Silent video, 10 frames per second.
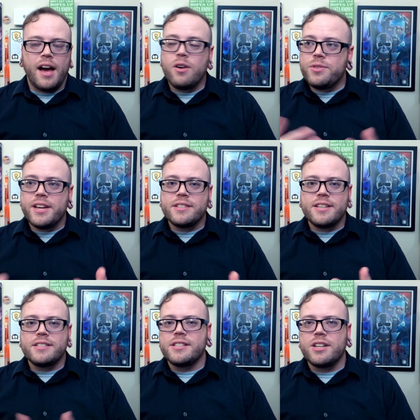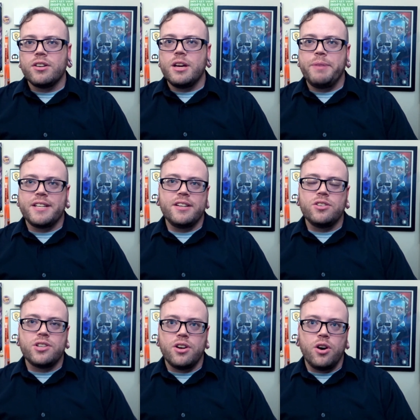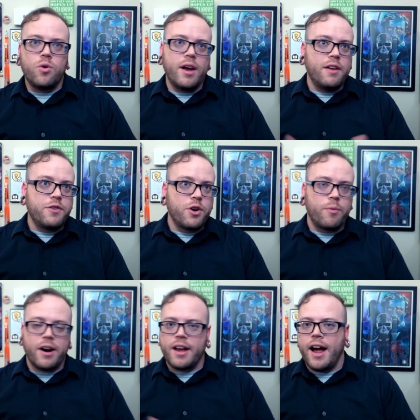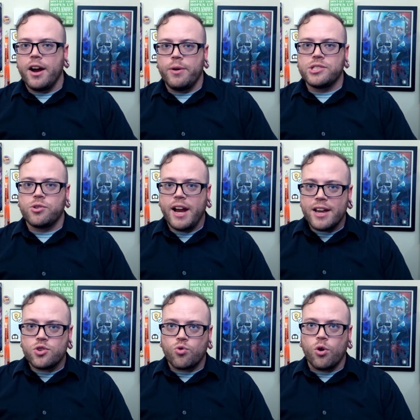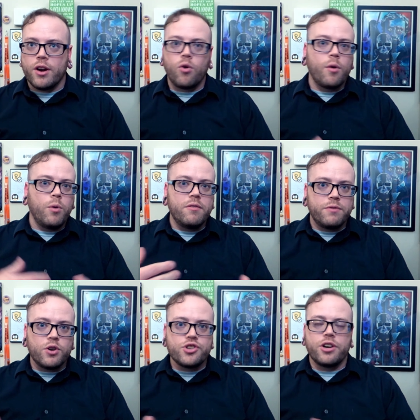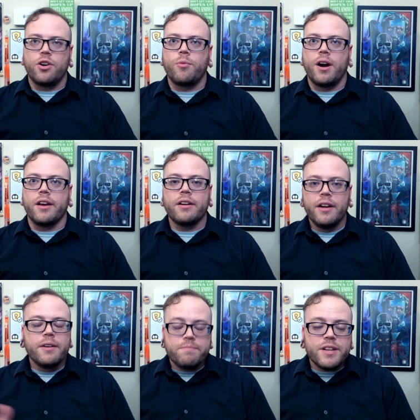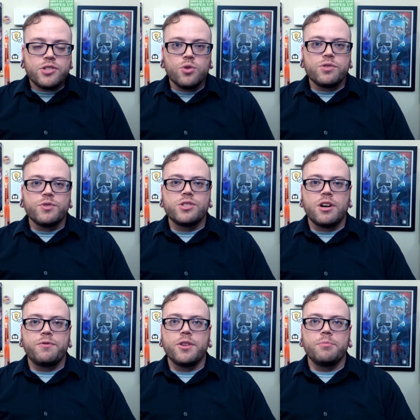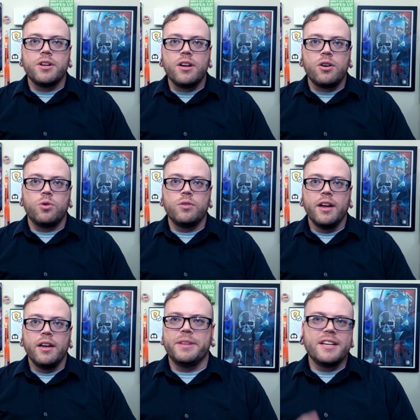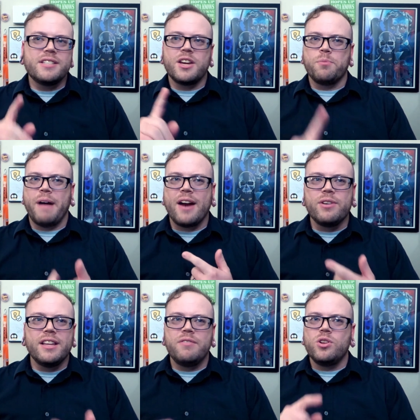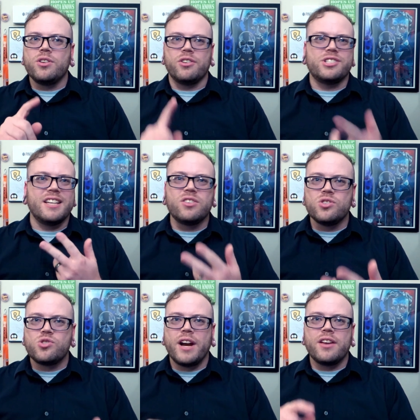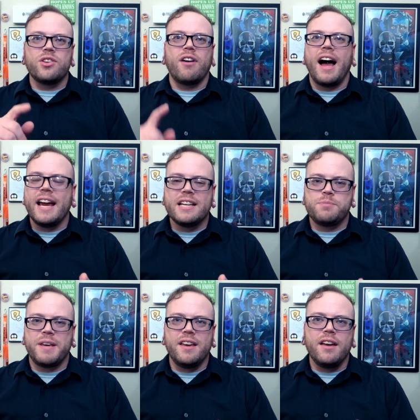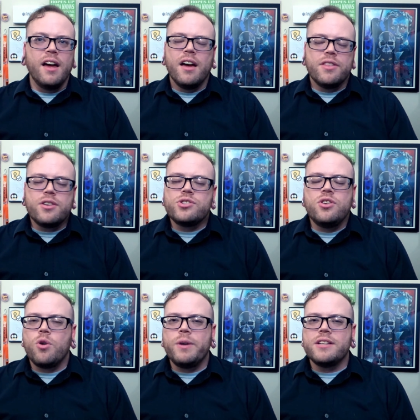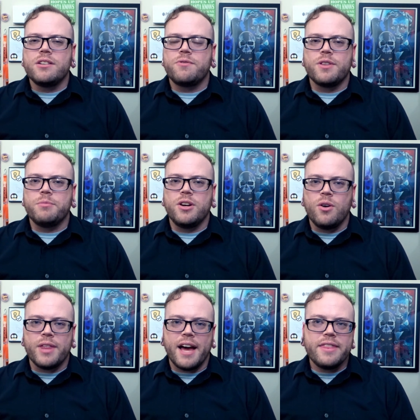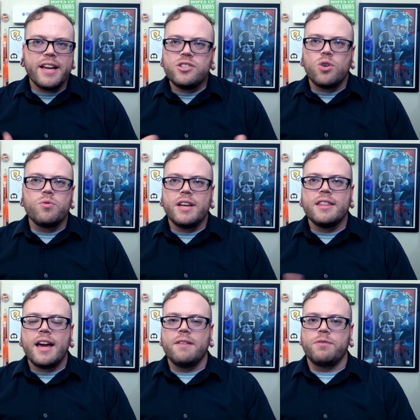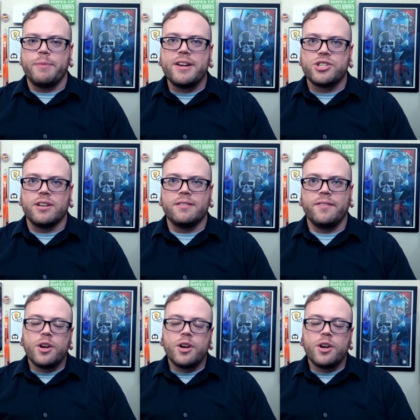I don't think it's necessarily a big deal to know if you're running iOS or Android or what version you're running. That's useful stuff for them to know. But things like your battery level, your signal strength, your ISP, there's no reason for them to know that. They don't need that information.